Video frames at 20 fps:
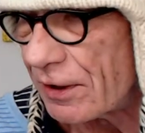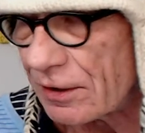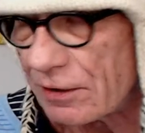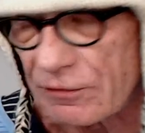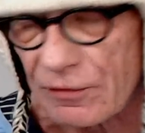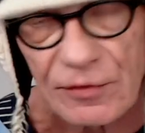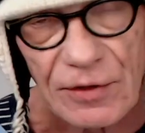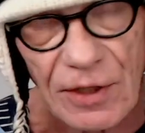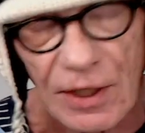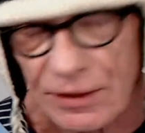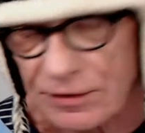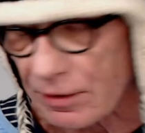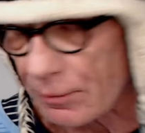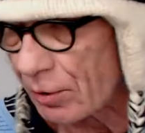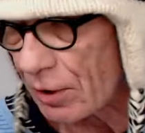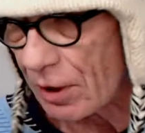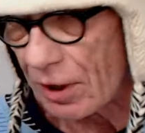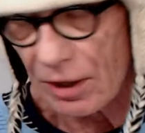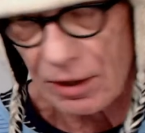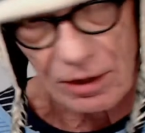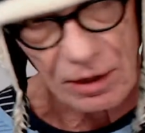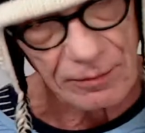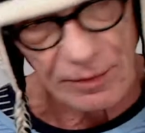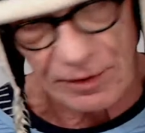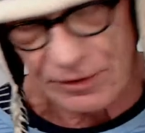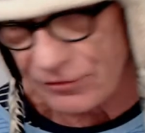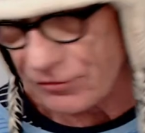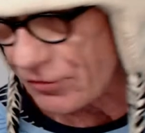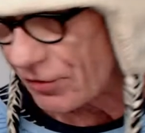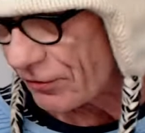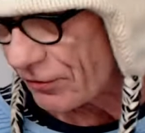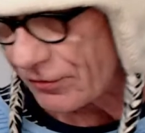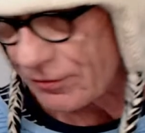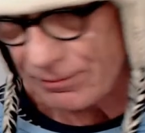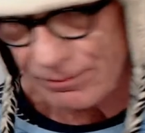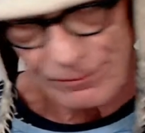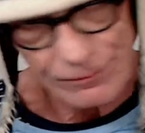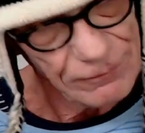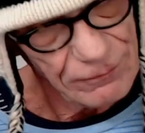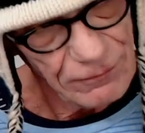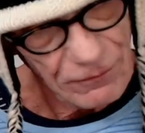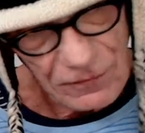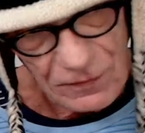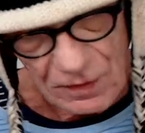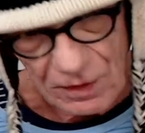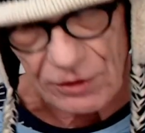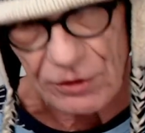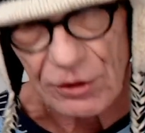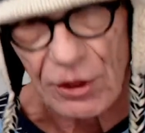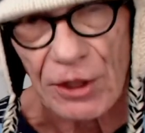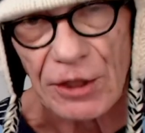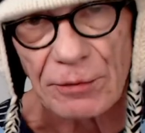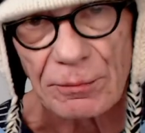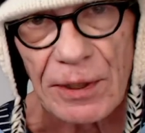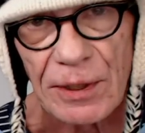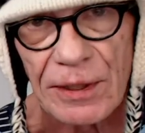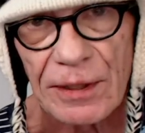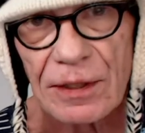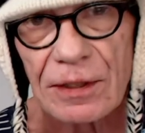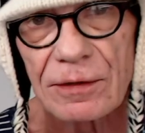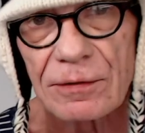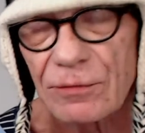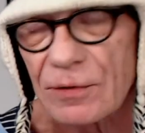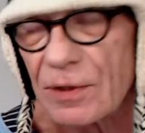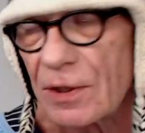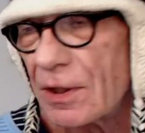And if you've got the problem, it's just a nightmare.